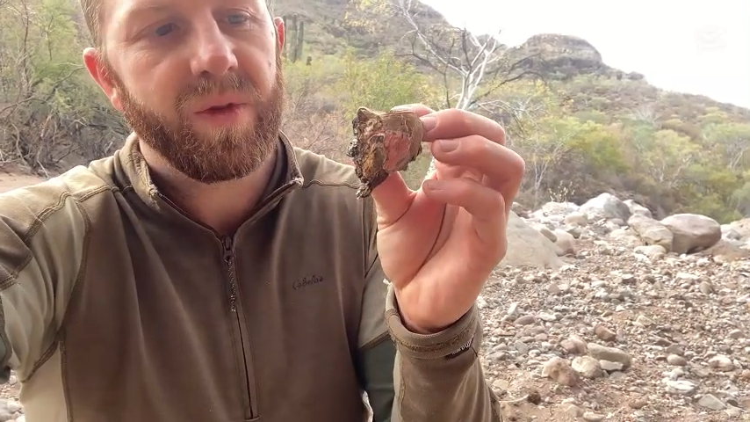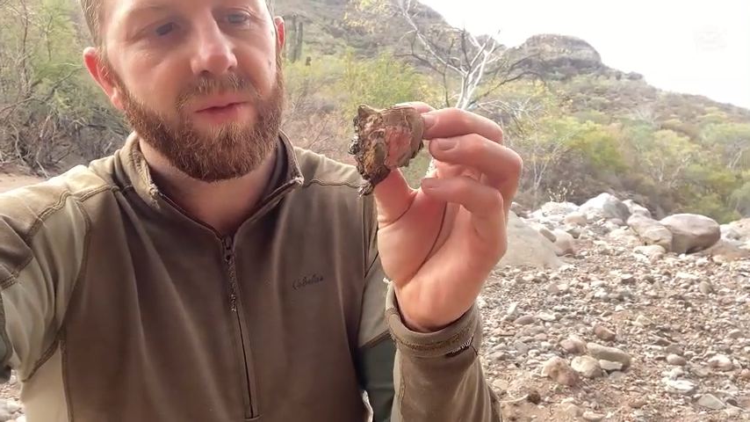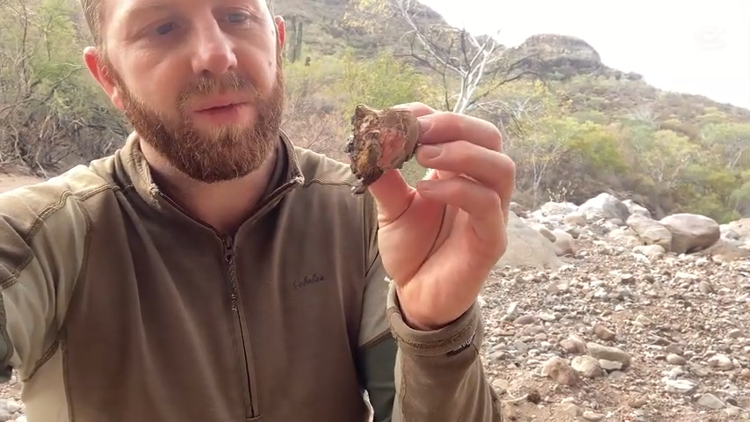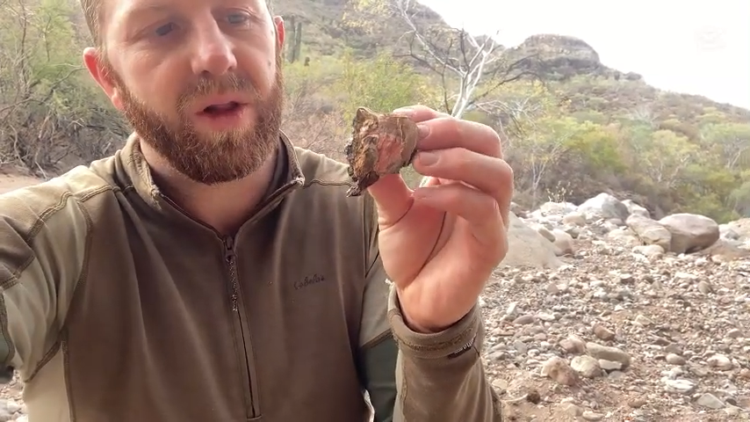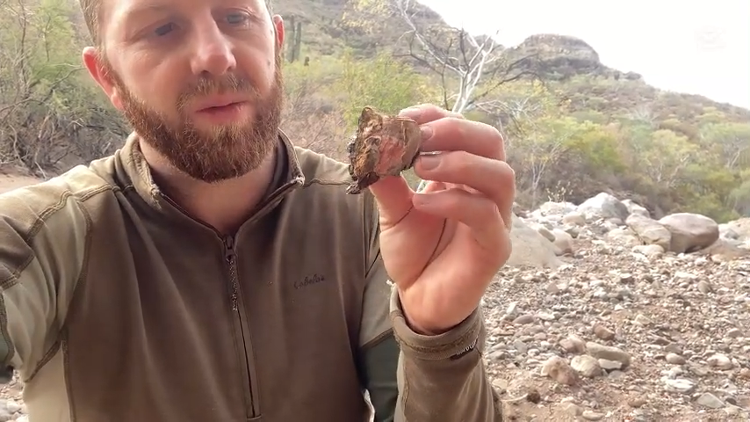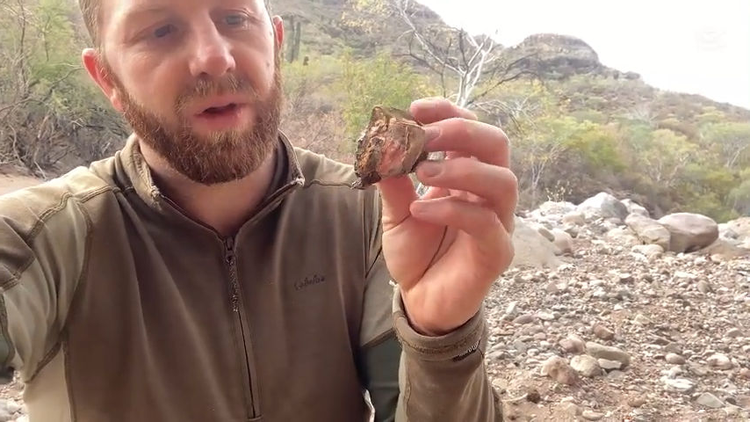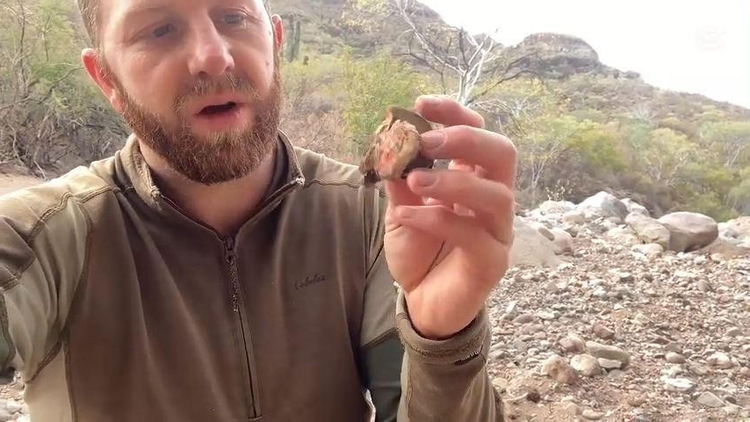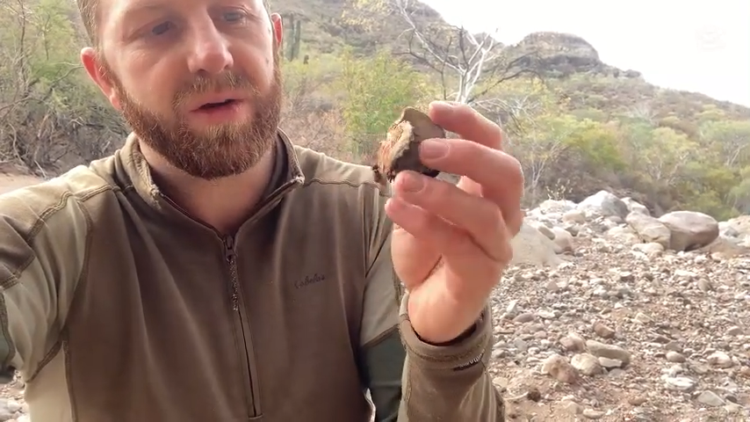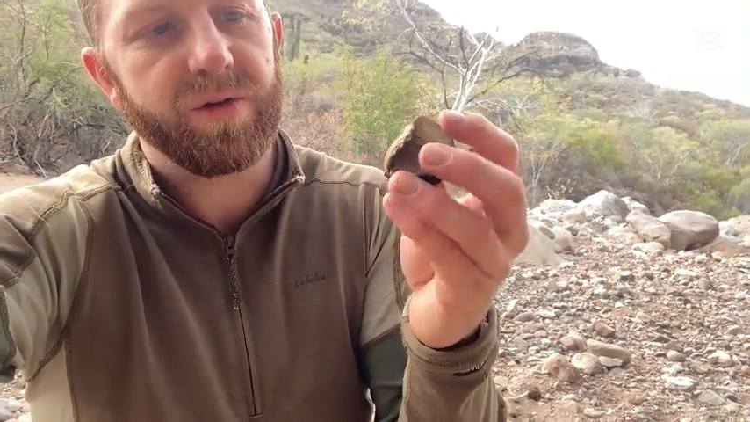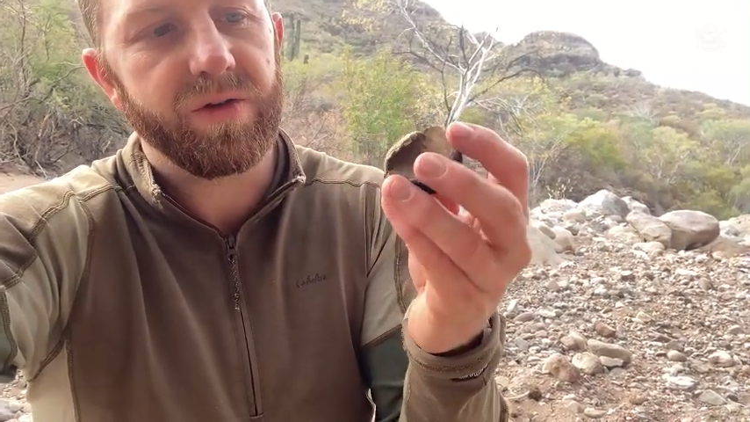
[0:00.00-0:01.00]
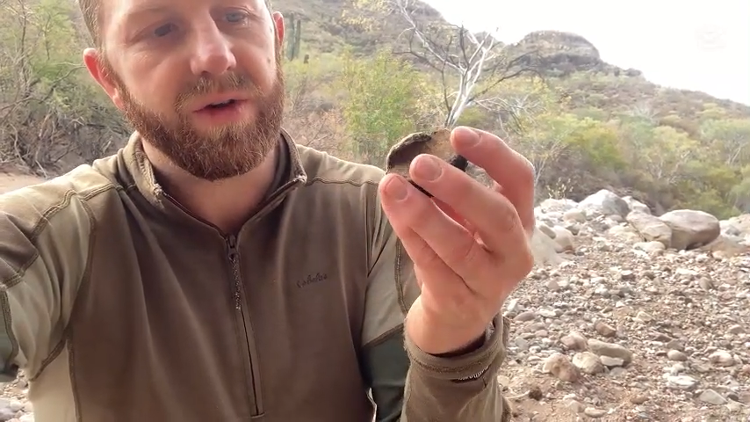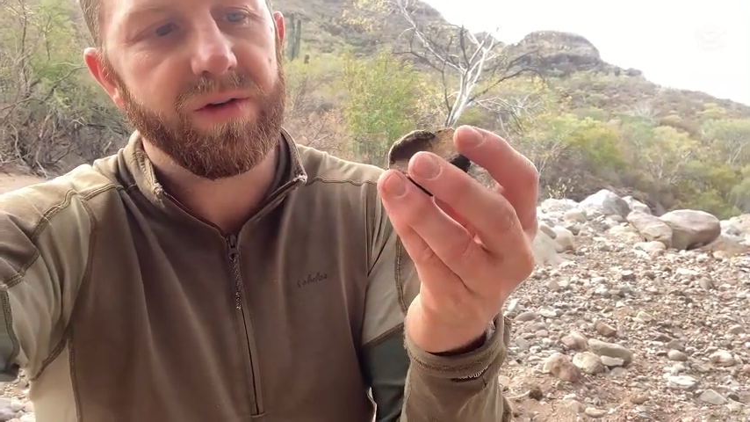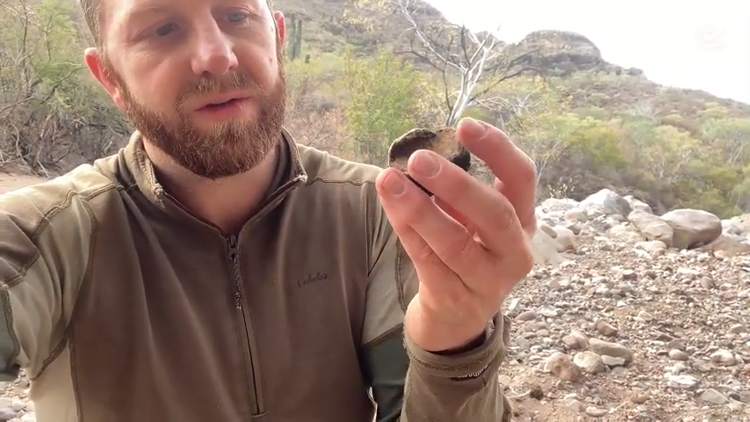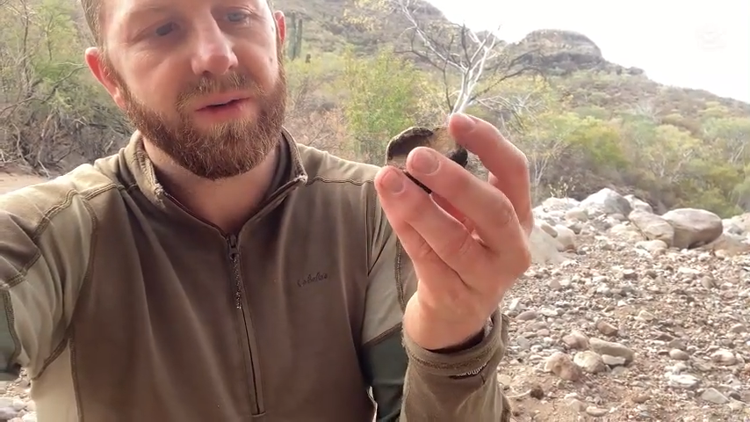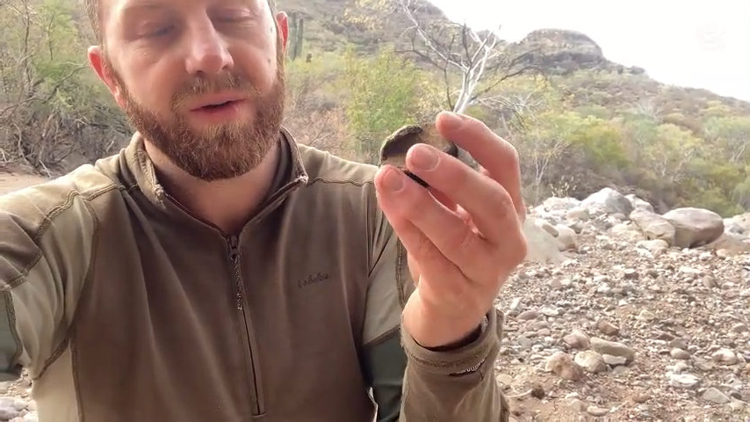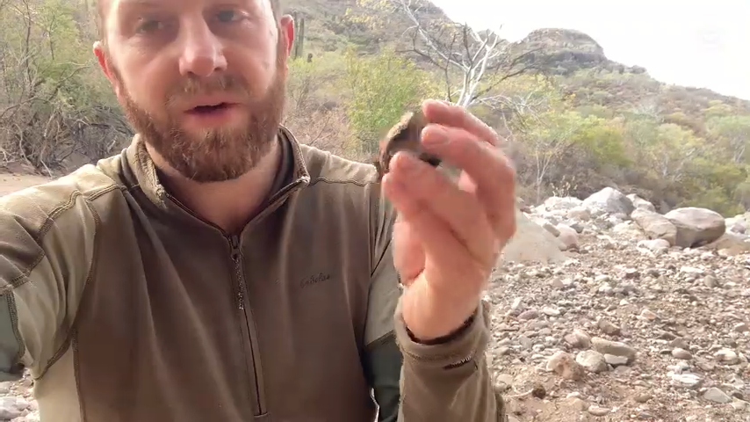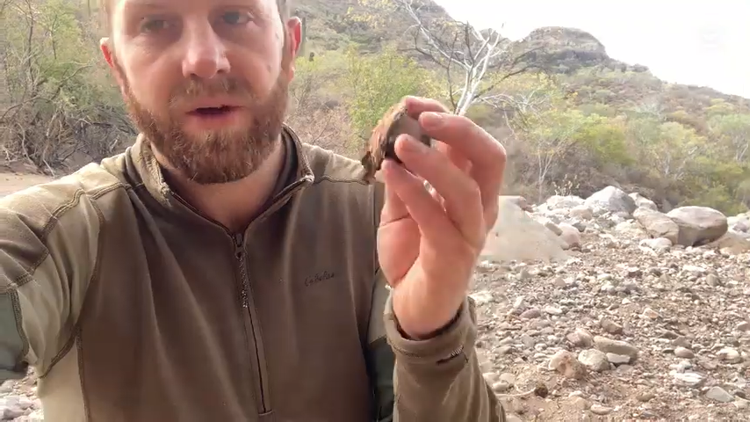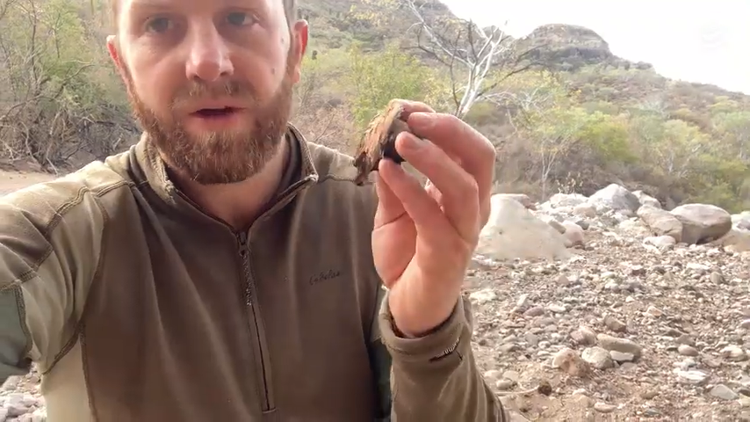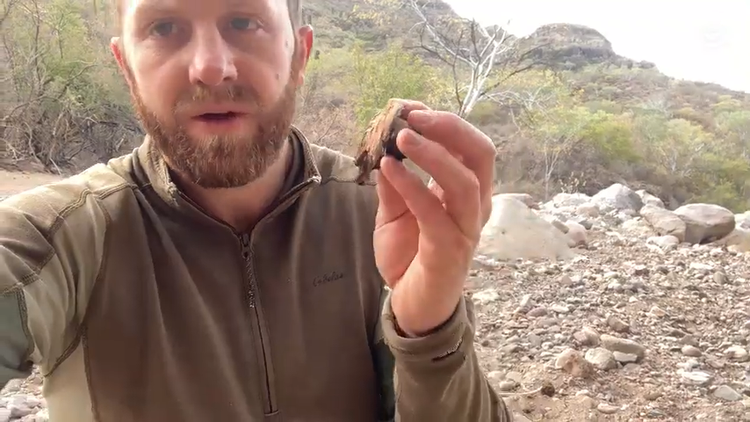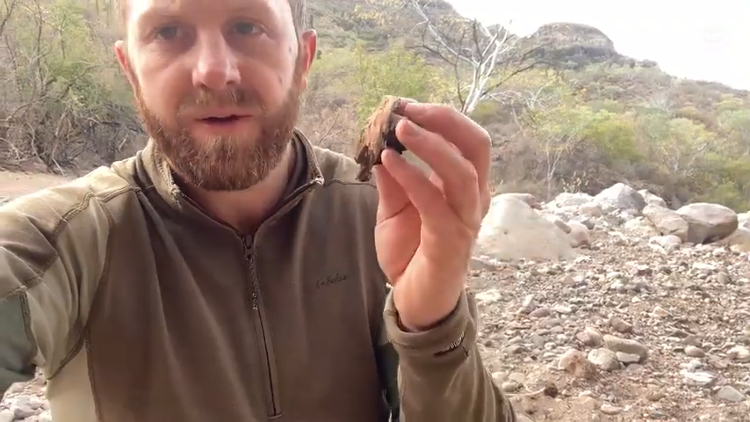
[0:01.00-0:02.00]
palo blanco trees.
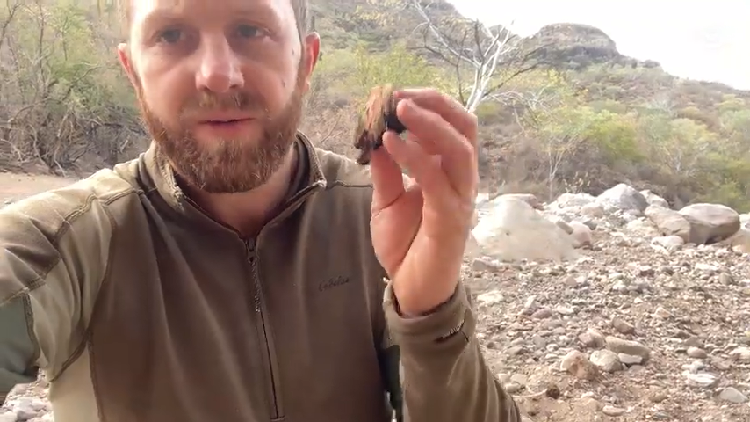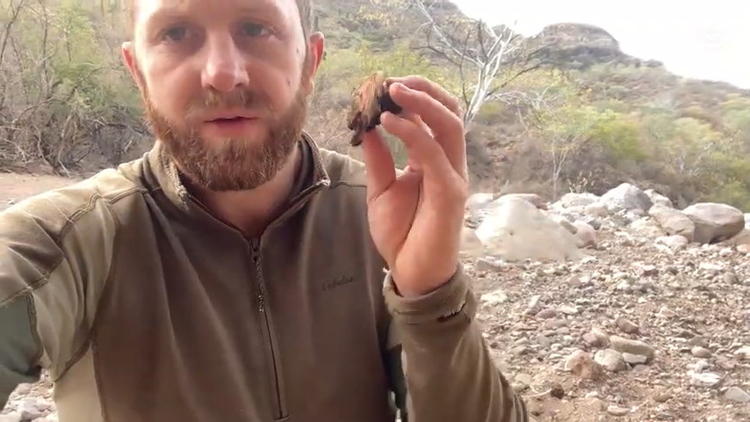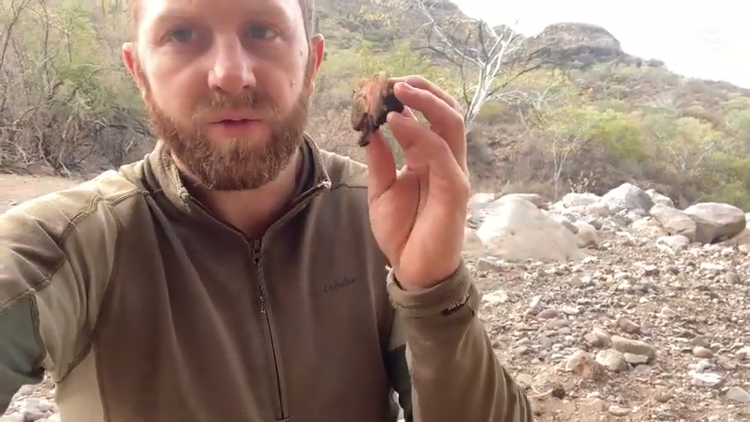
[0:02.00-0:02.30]
So